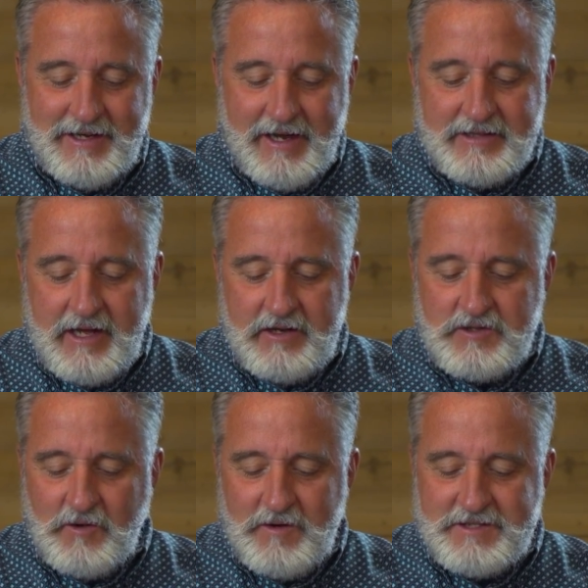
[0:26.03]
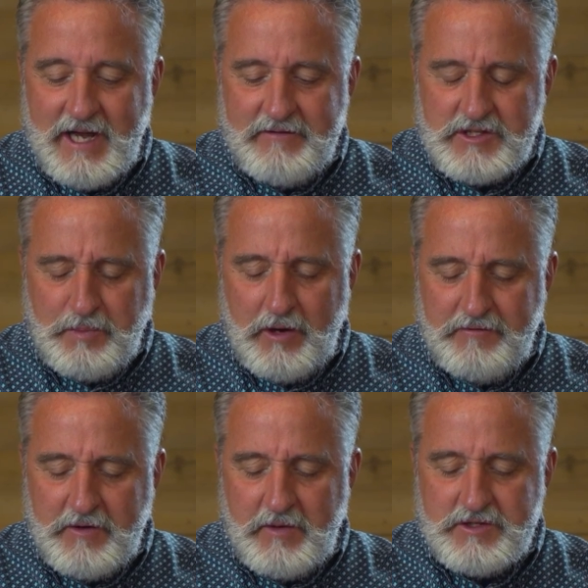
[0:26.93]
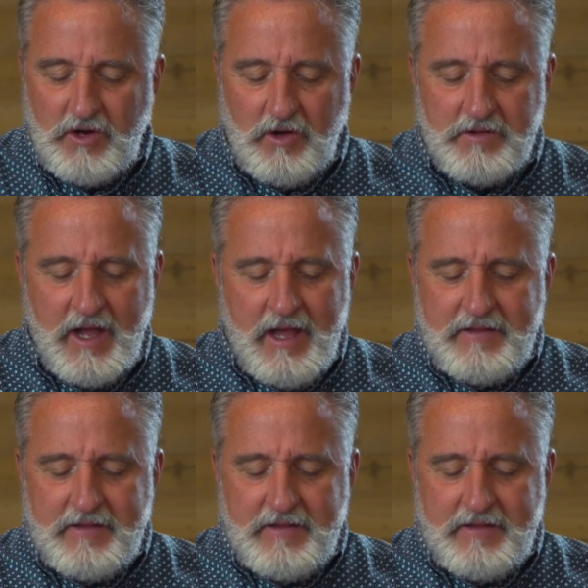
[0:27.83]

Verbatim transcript: And let endurance have its perfect result,